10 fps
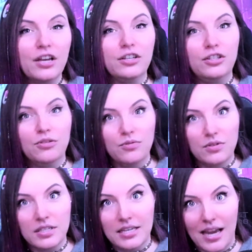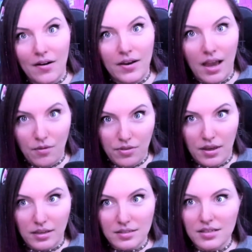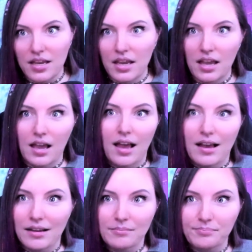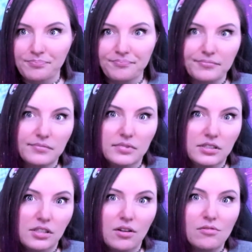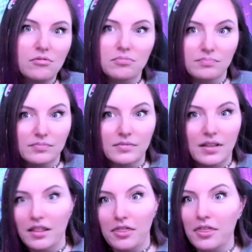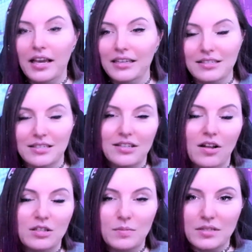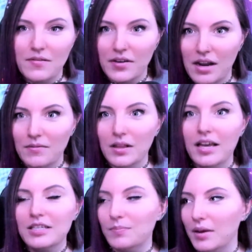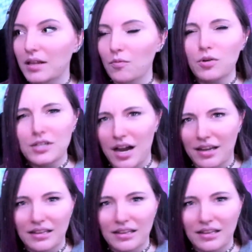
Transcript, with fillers: used to carry out things. Um, so, things is non-specific, I realize, but we're talking